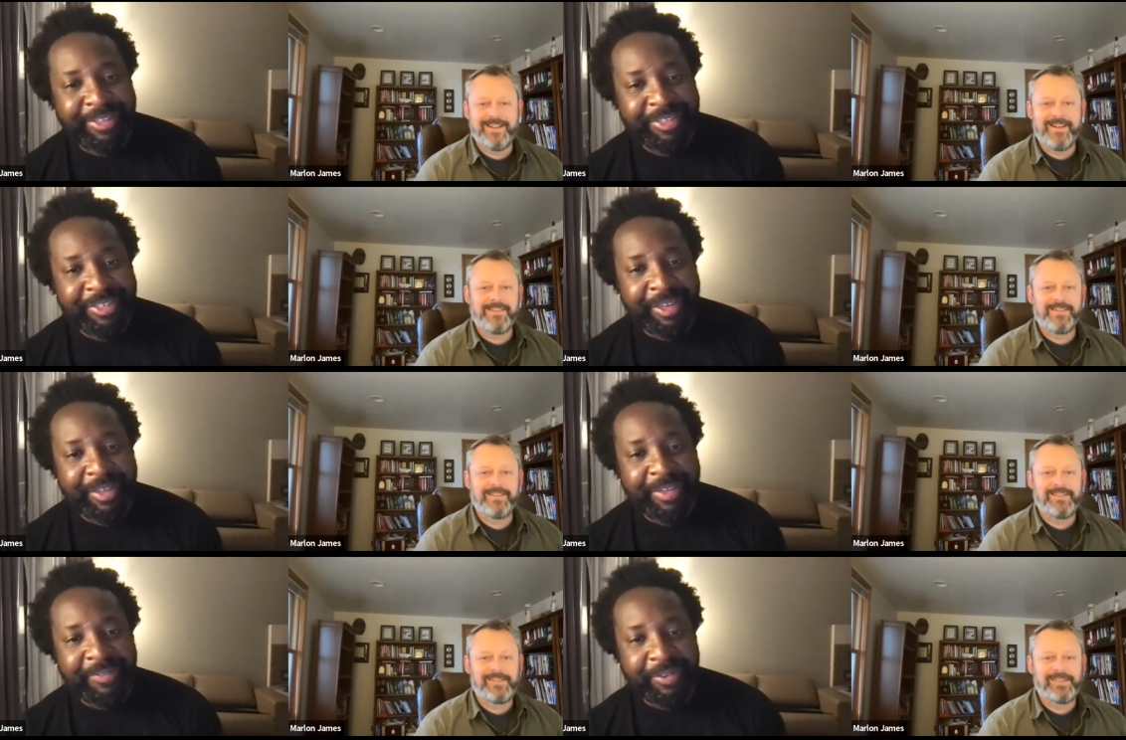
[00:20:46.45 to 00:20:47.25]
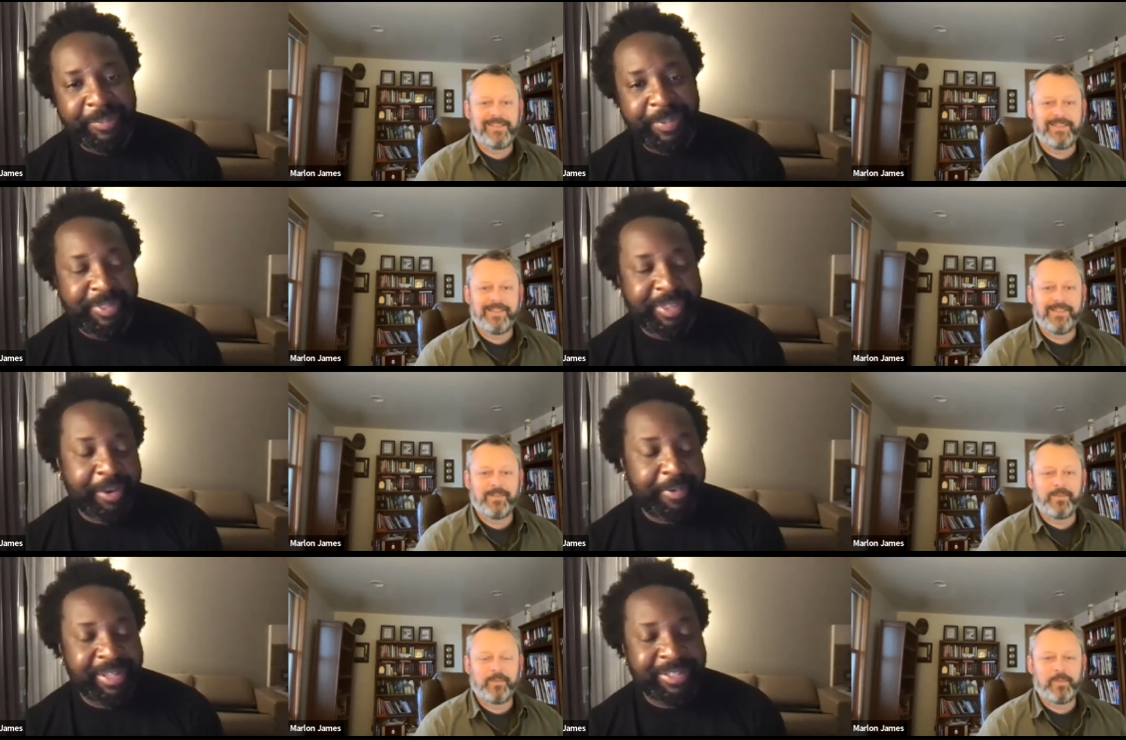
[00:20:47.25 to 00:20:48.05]
Speaker 1: yeah, even though people think
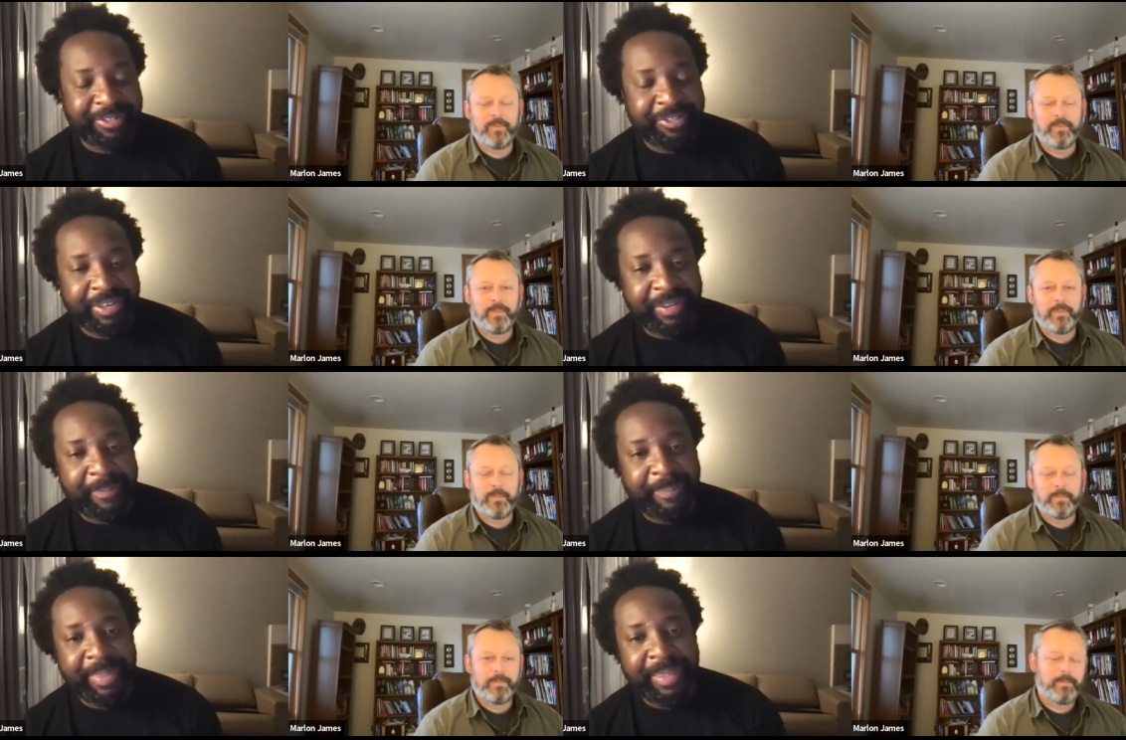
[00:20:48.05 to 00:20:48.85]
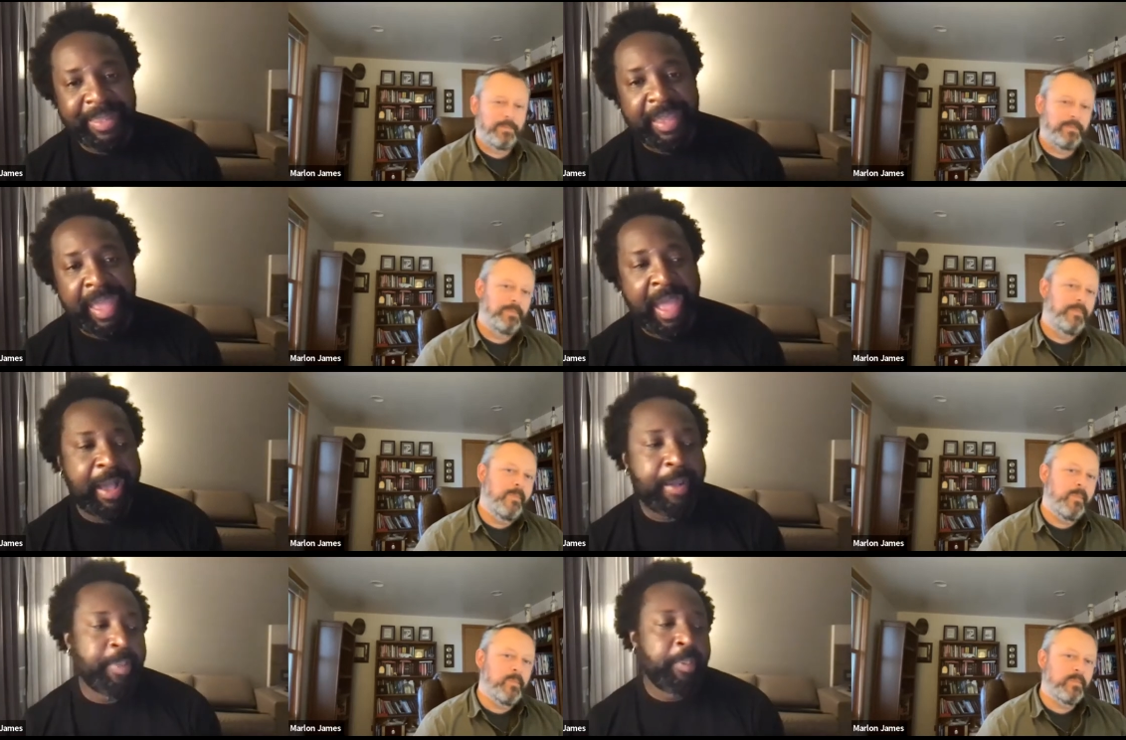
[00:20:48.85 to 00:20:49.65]
I write tons of them.
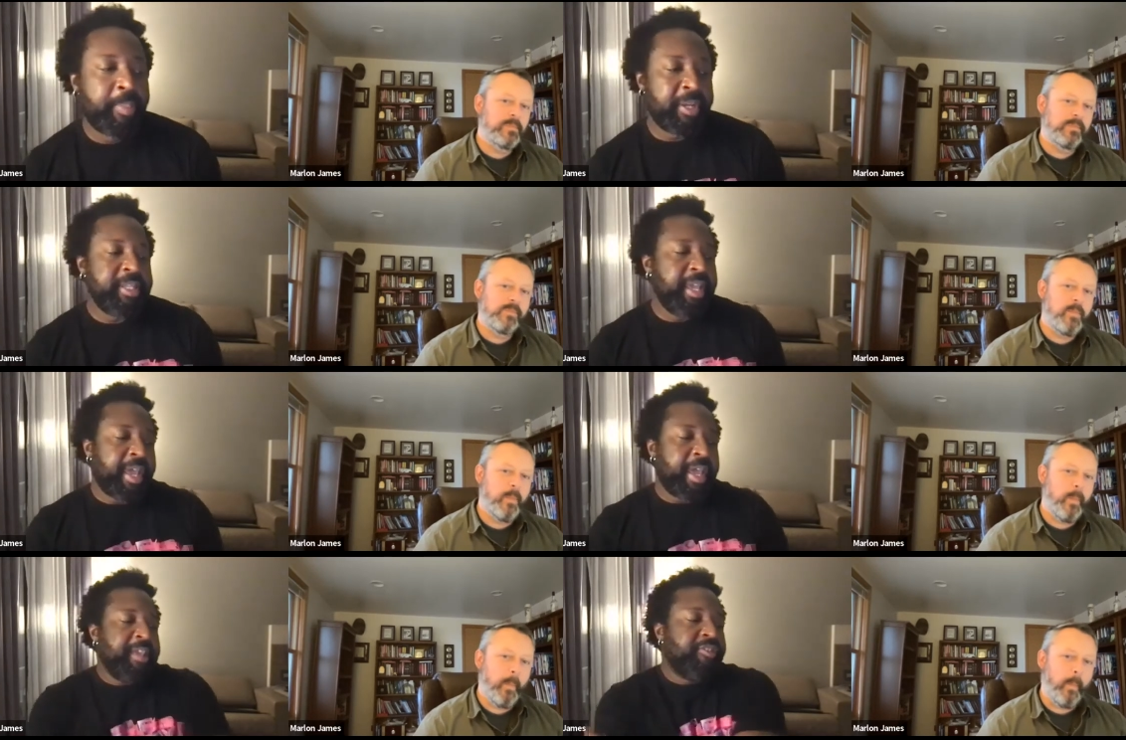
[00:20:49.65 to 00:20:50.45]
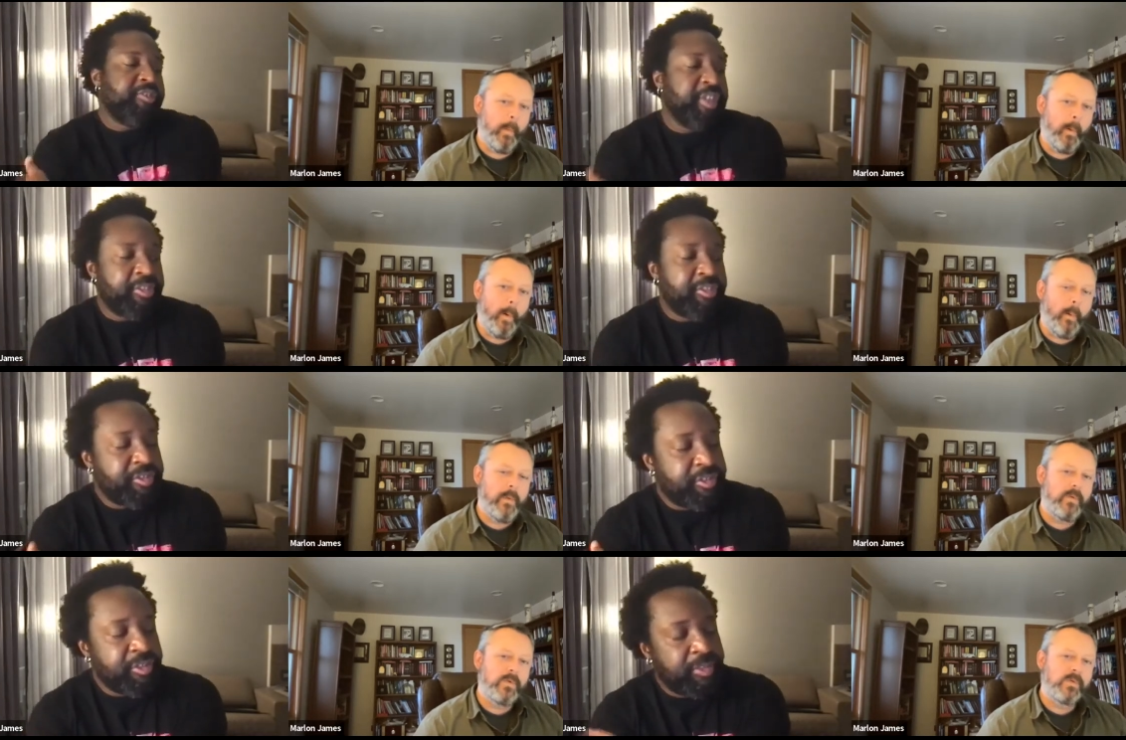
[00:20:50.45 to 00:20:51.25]
Um, but yeah, it's
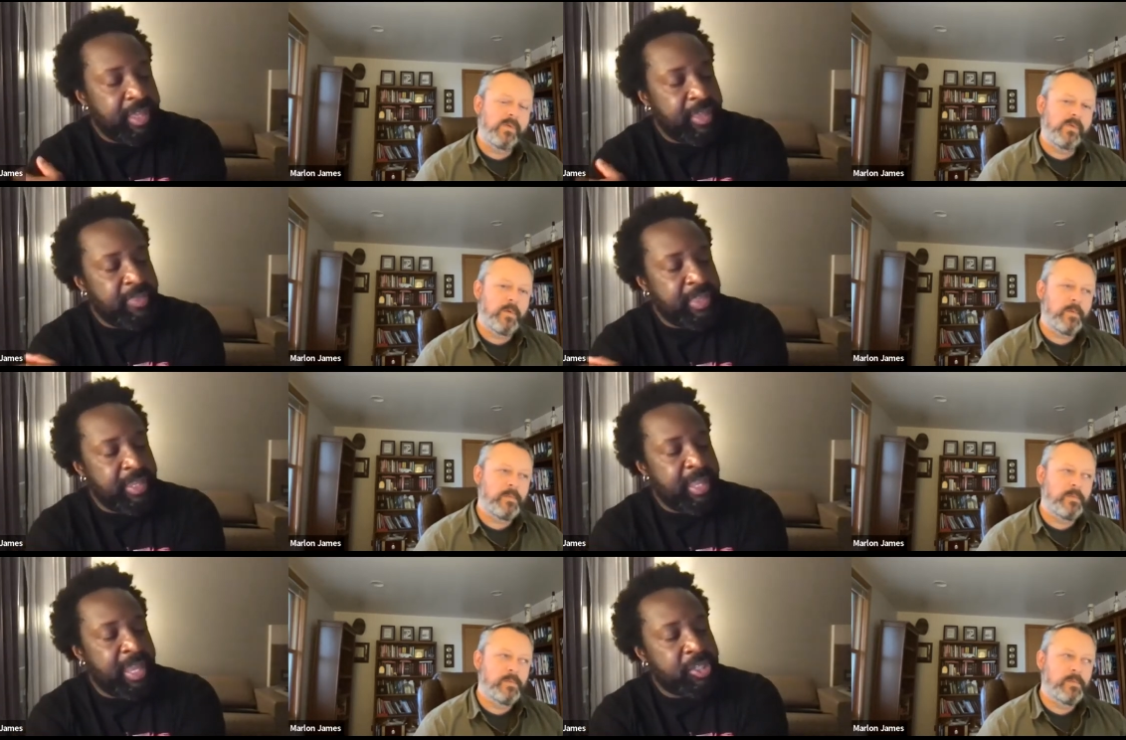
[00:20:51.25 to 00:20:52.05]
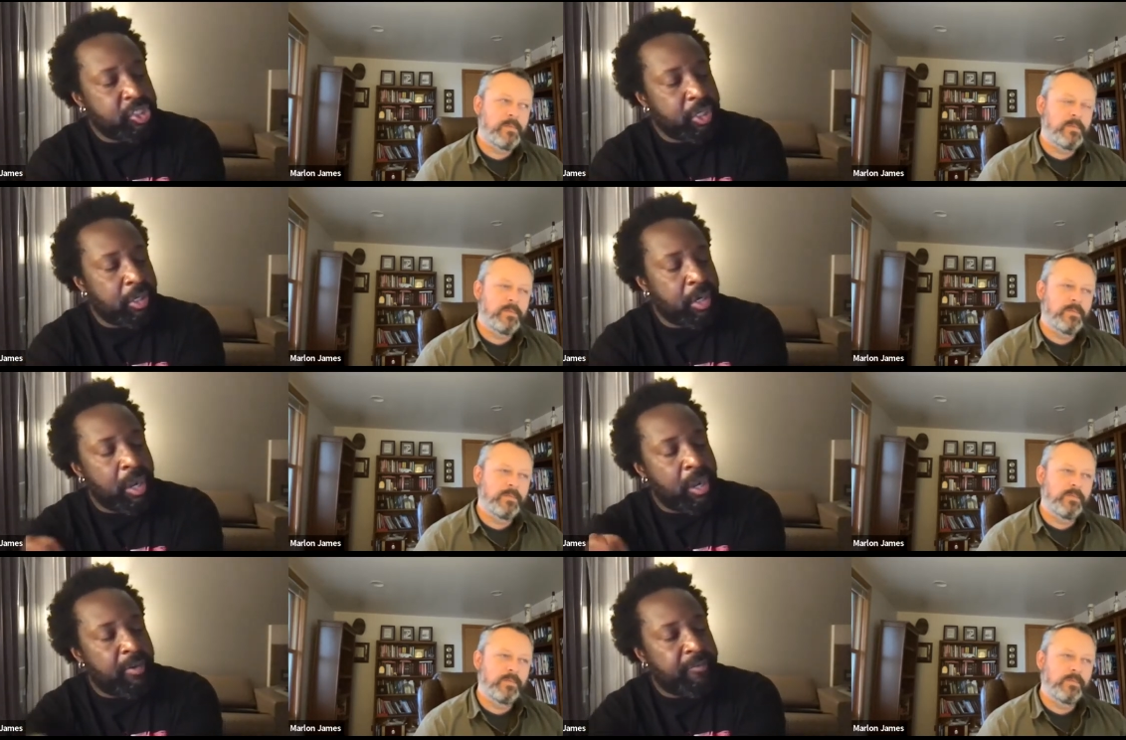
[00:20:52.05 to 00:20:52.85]
it's the the nature
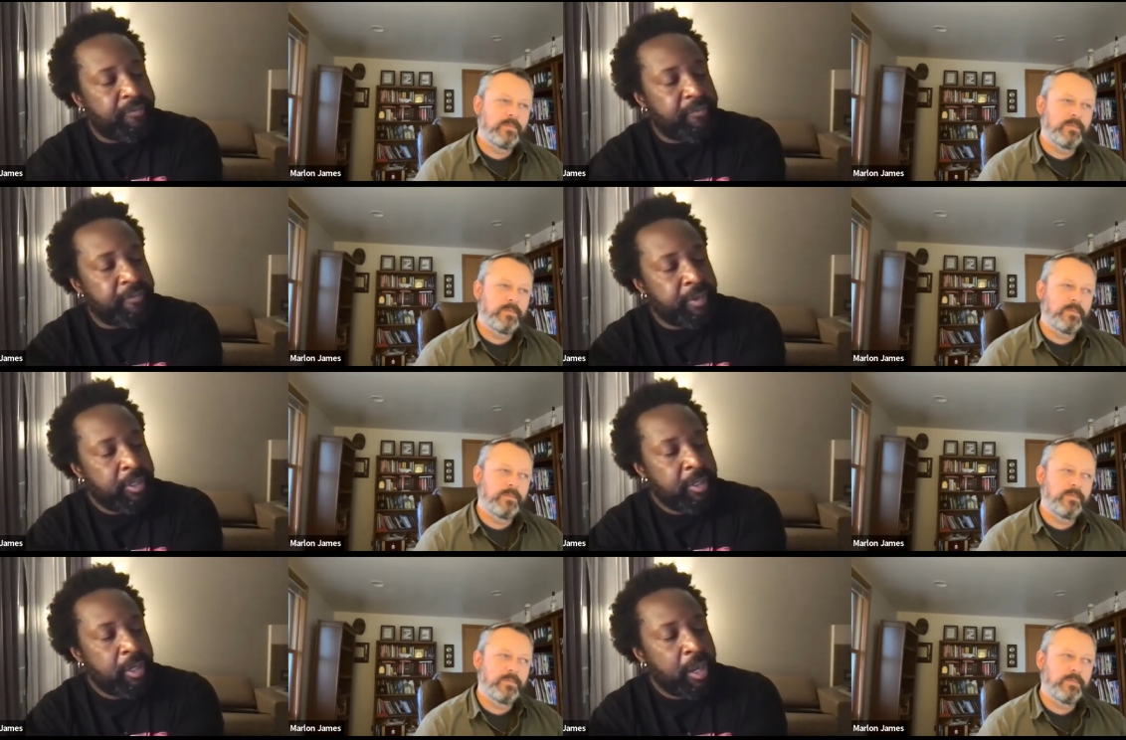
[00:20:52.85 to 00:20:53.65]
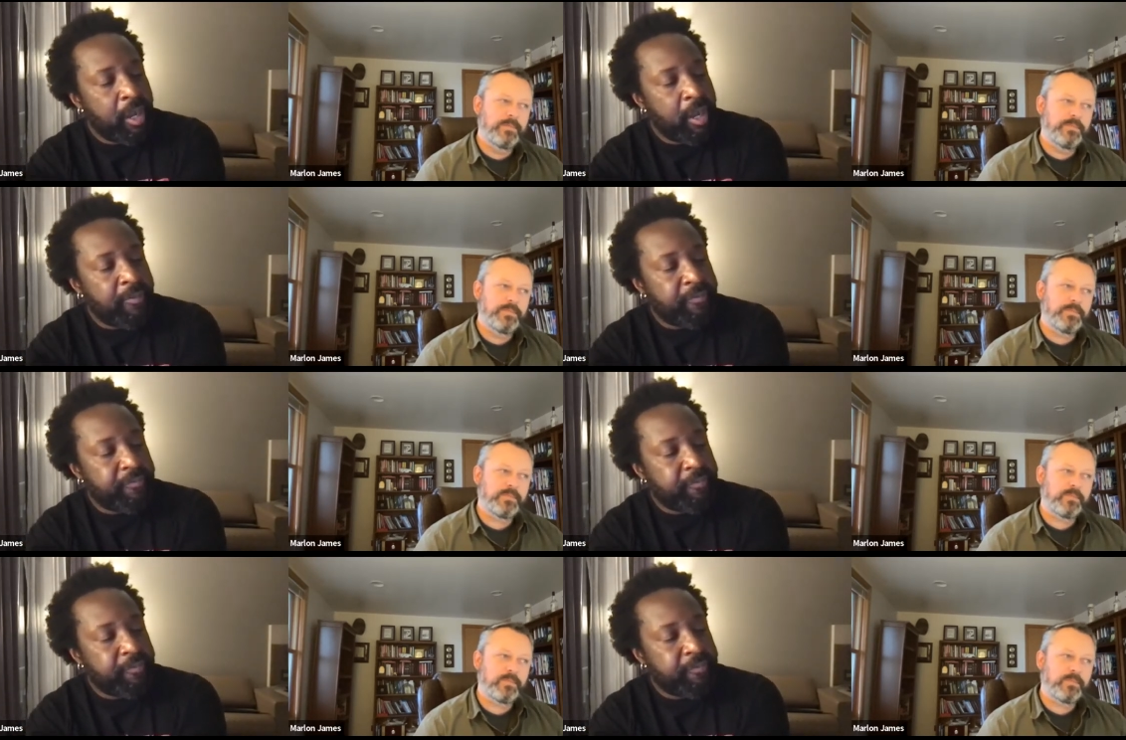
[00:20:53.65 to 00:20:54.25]
of of